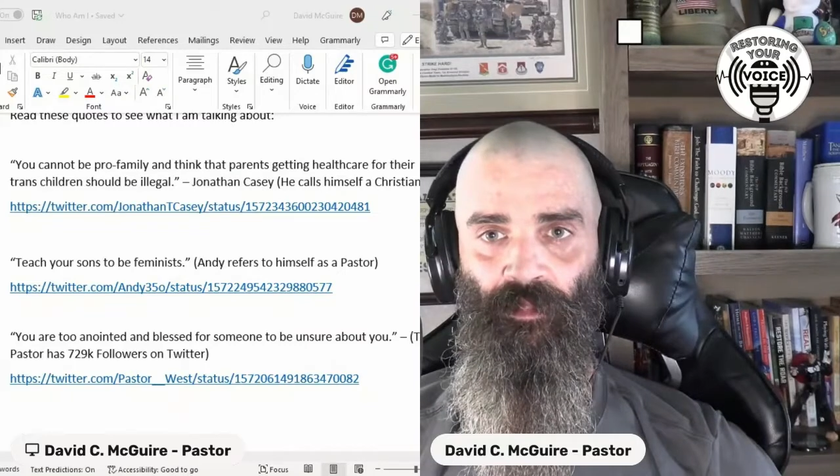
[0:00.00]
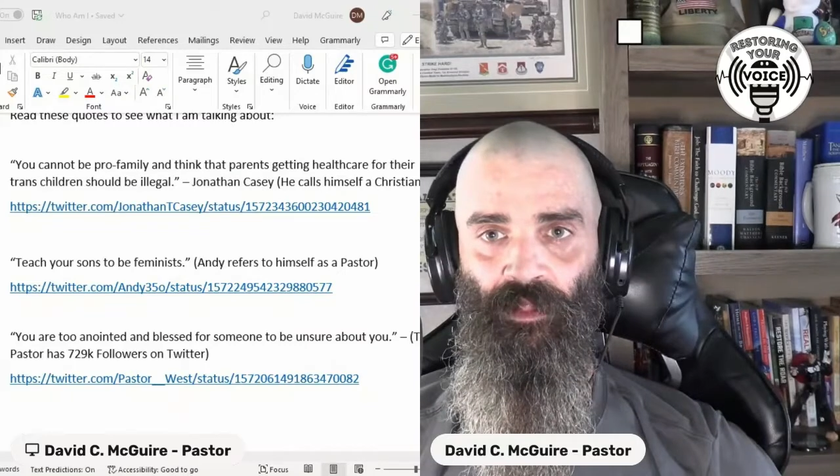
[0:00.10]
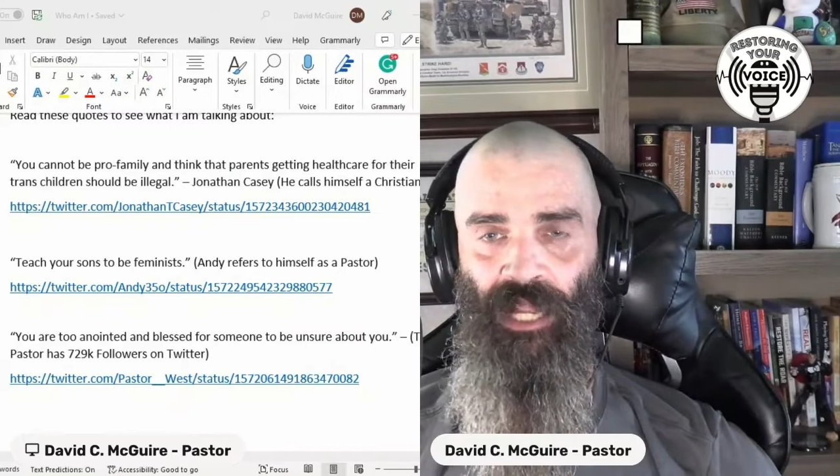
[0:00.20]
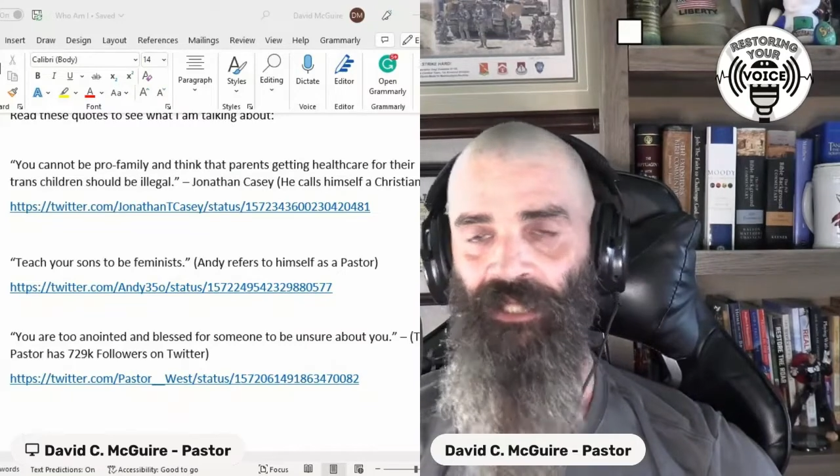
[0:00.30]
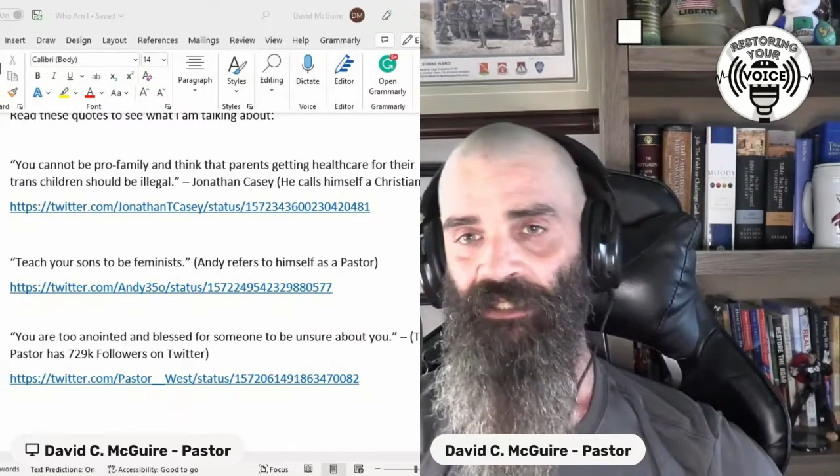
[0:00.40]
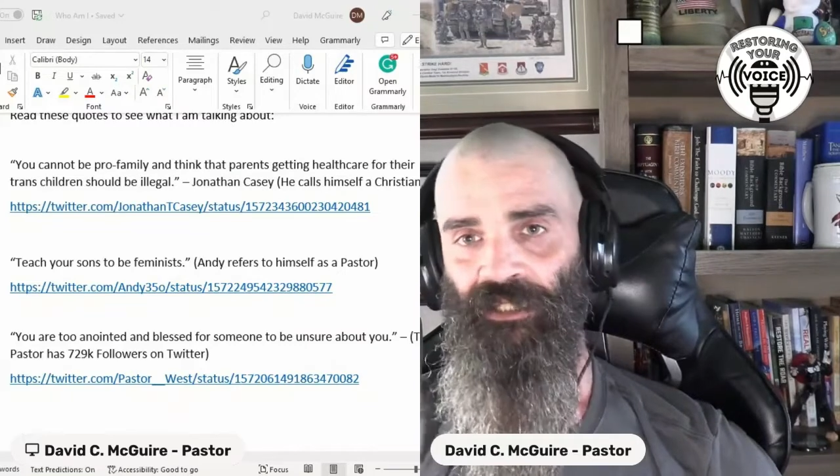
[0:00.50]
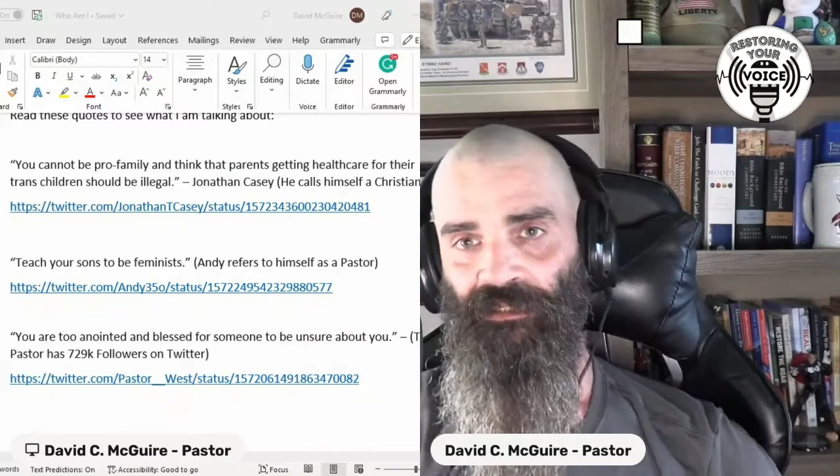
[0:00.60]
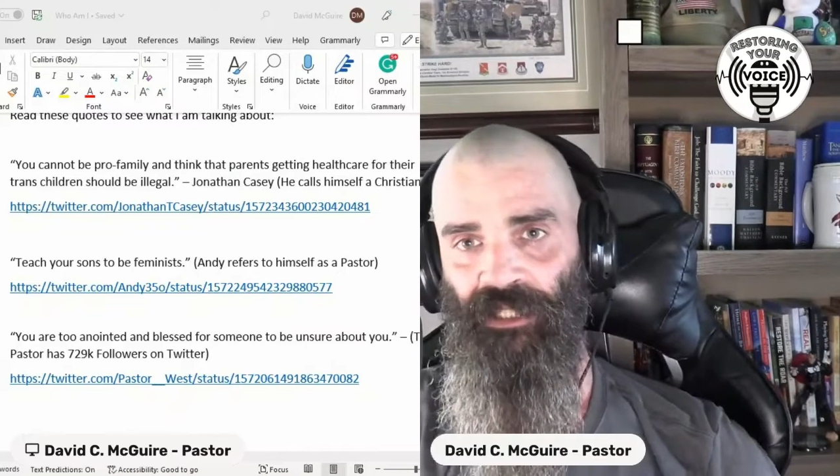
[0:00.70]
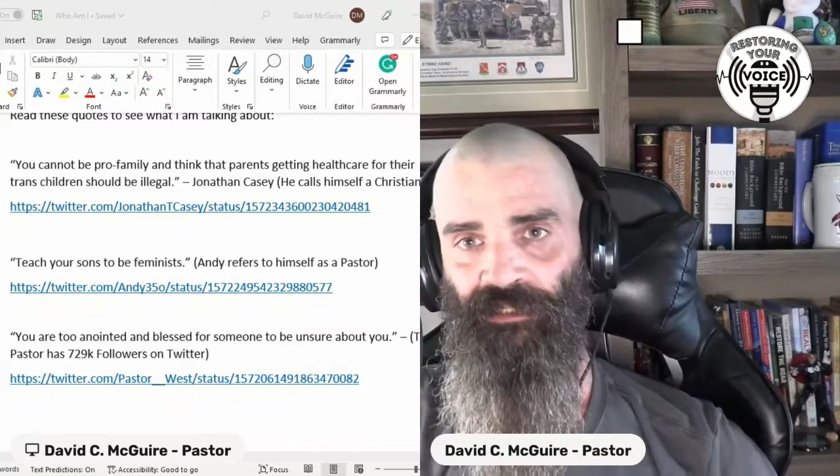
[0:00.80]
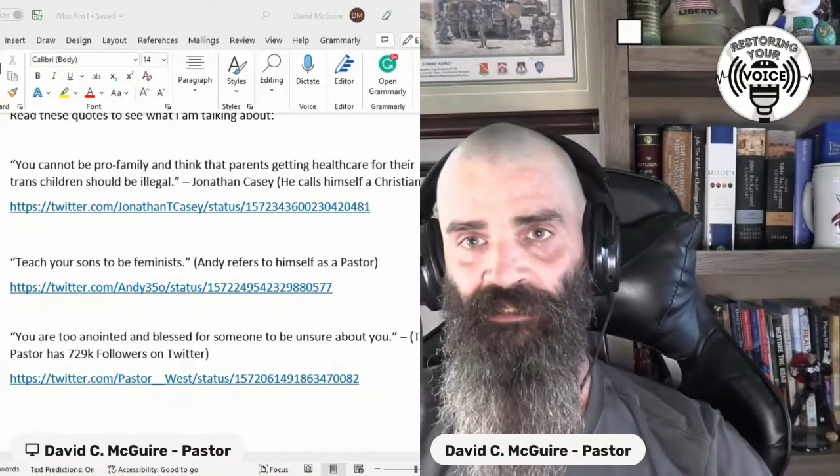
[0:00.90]
And
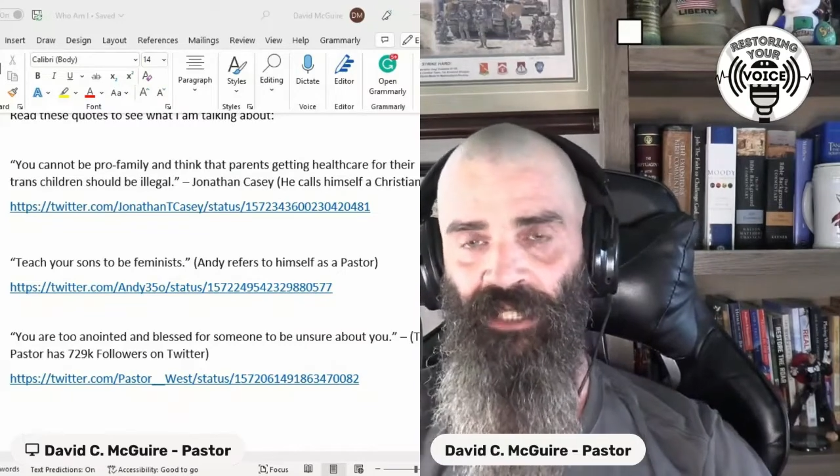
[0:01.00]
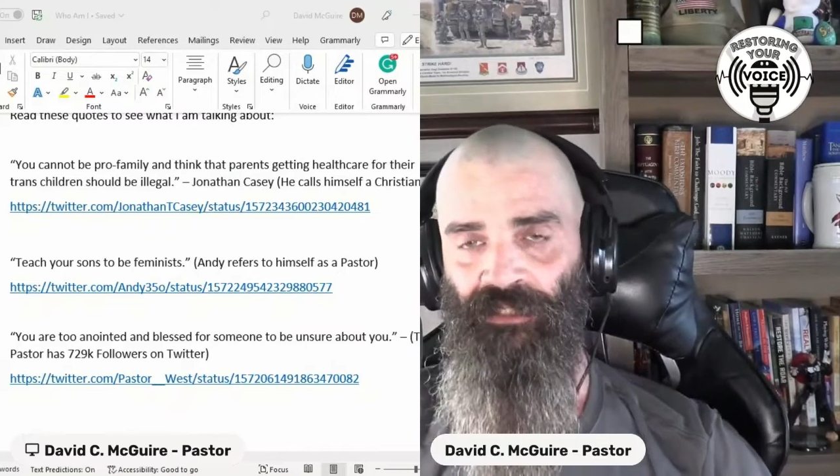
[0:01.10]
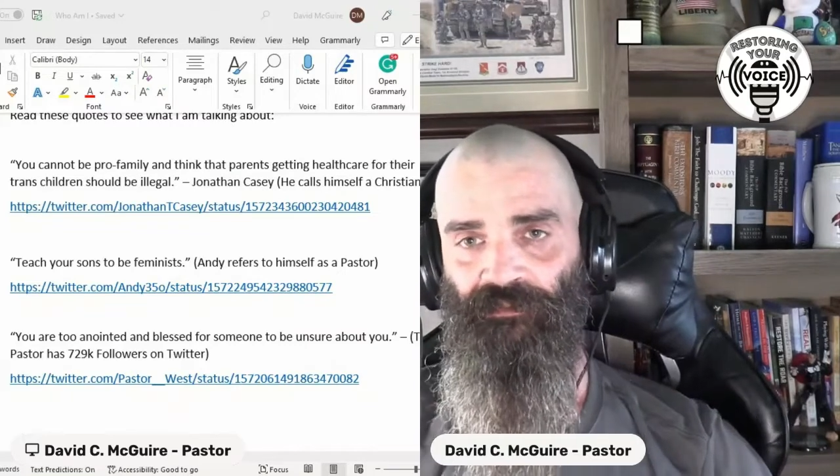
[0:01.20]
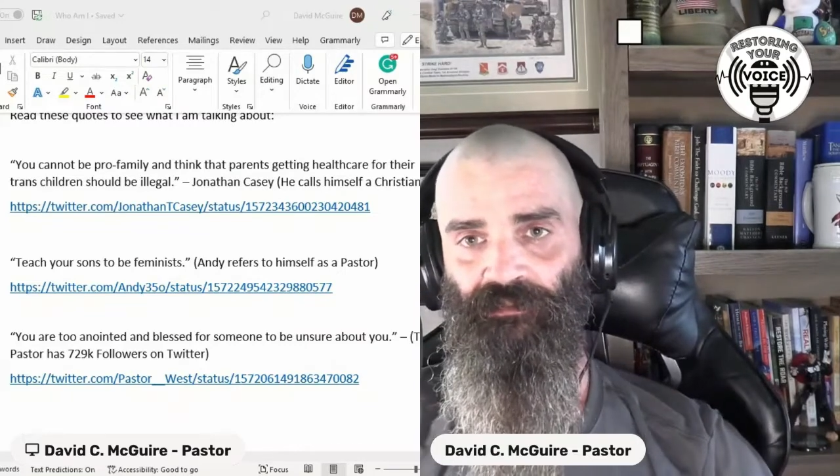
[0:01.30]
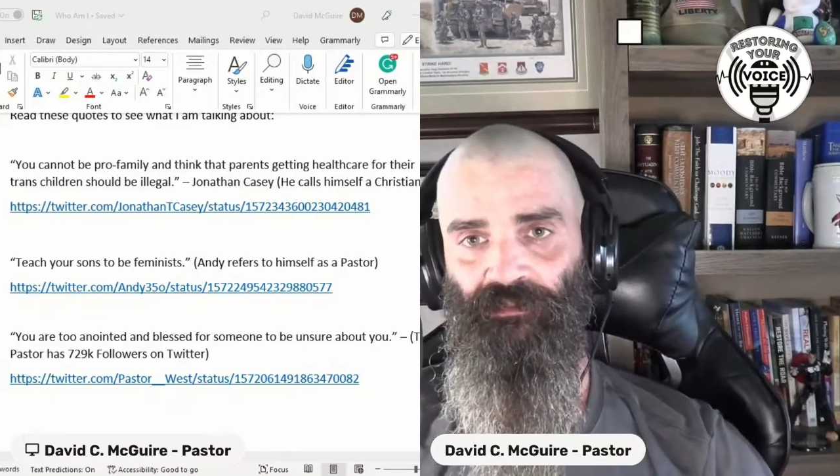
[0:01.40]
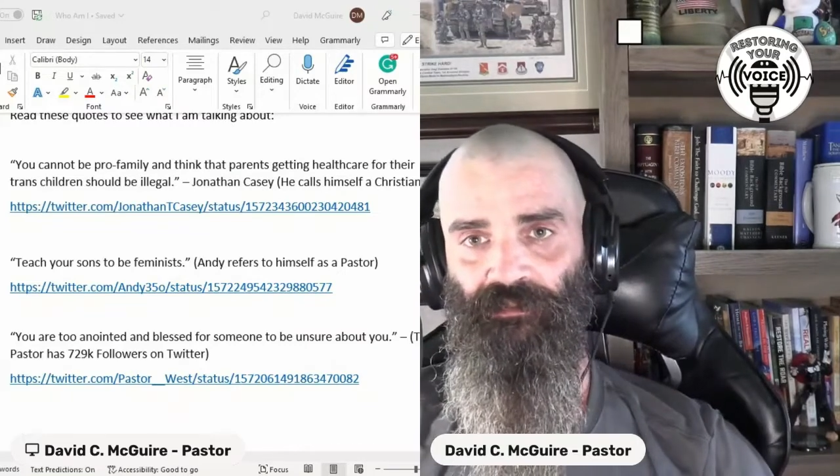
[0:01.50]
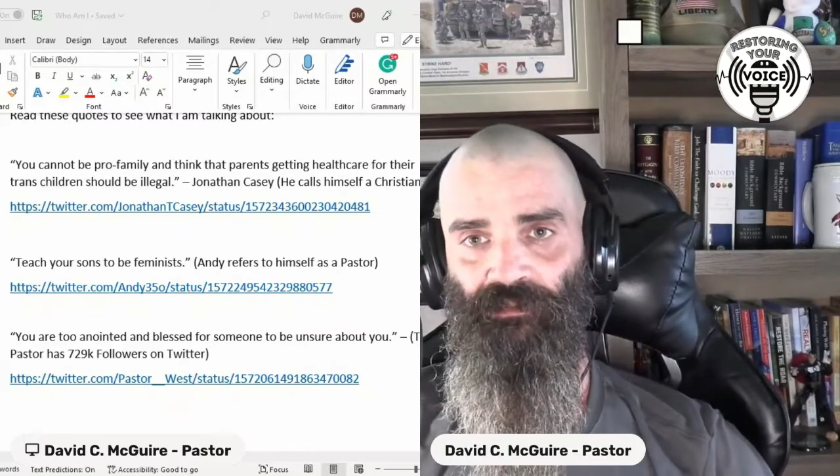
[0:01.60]
and and then